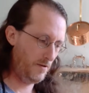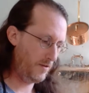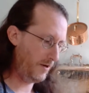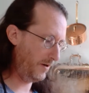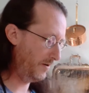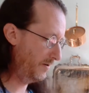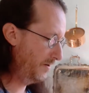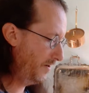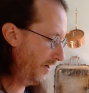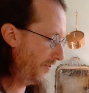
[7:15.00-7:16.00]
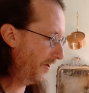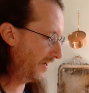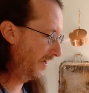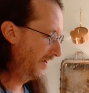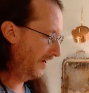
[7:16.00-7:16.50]
There.
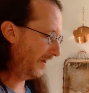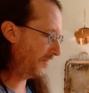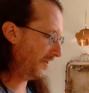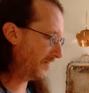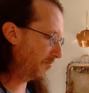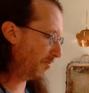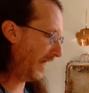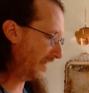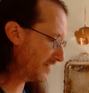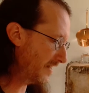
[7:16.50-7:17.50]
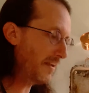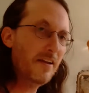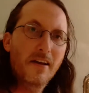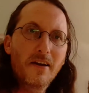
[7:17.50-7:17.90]
I think the plastic